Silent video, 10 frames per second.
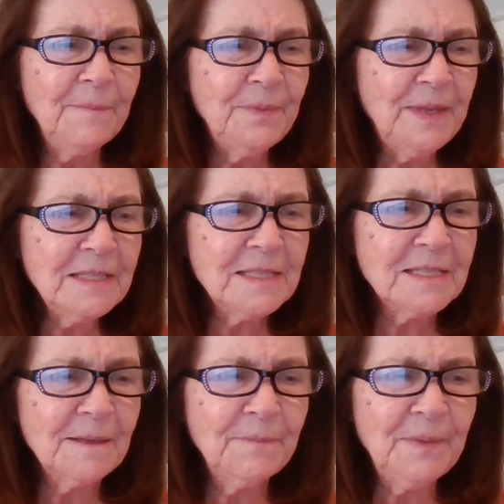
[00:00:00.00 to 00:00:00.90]

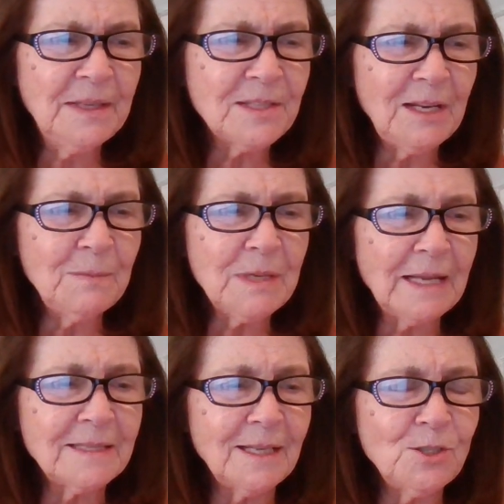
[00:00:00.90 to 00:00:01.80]
this seems
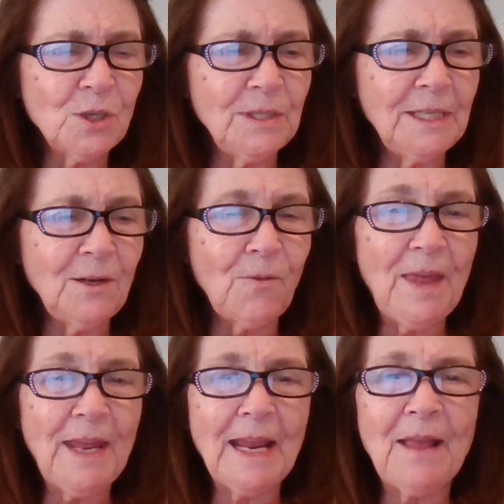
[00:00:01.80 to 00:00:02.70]
like such a little
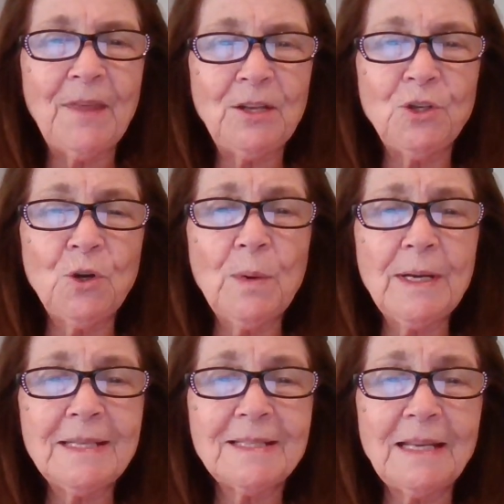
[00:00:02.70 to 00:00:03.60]
thing. And then you know
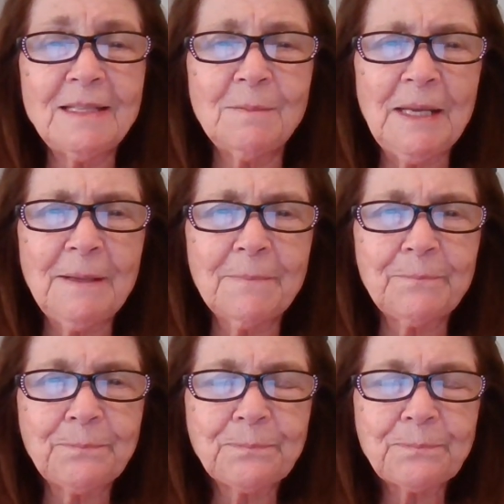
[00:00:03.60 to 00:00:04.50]
what he said to me?
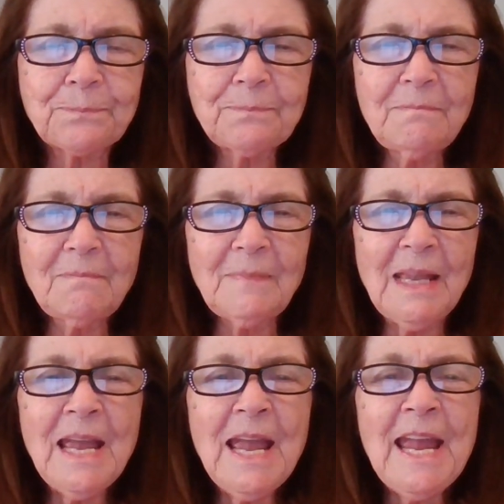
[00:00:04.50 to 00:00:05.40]

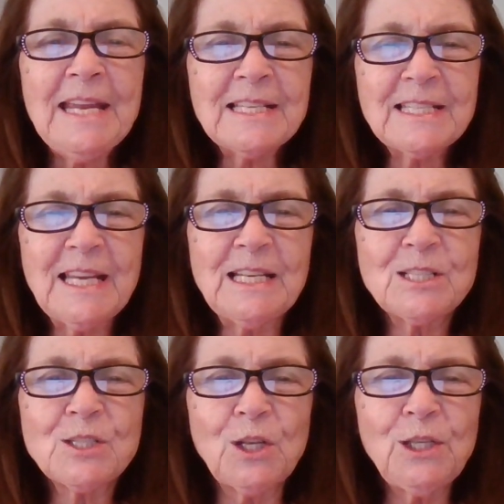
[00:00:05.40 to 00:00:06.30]
He said,
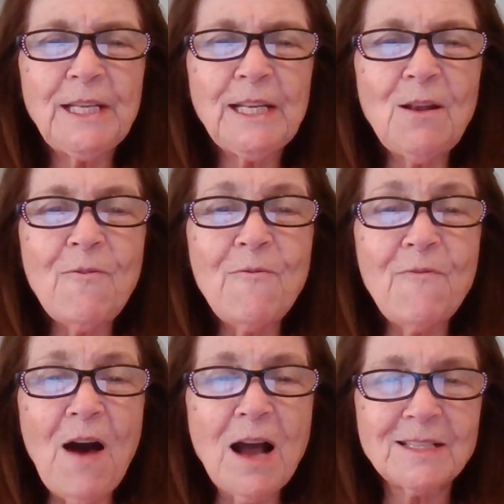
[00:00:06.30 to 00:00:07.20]
It's the little
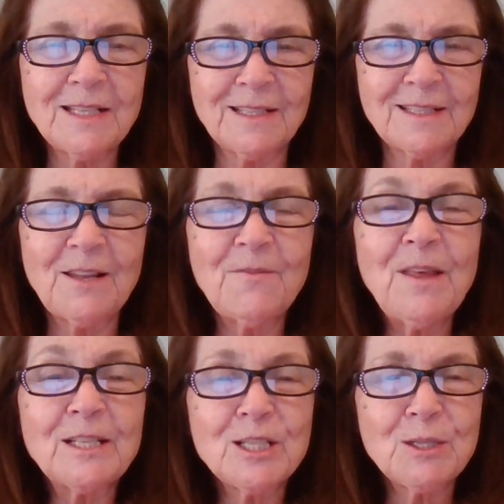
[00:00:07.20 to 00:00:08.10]
foxes
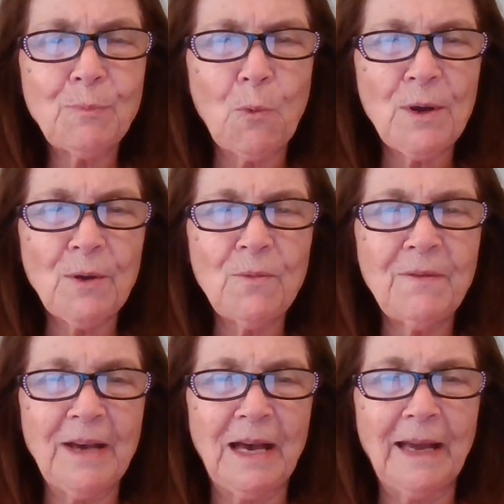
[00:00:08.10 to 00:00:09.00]
that spoil
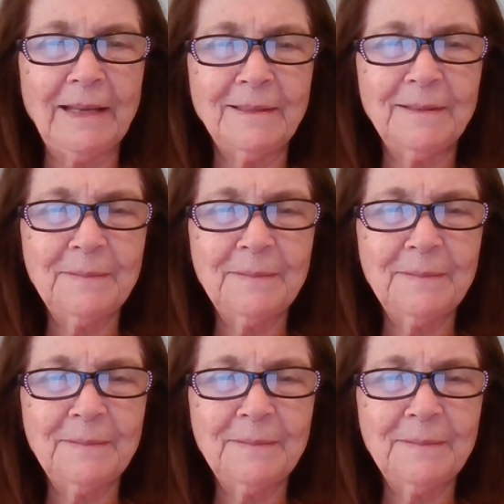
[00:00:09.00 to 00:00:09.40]
the vine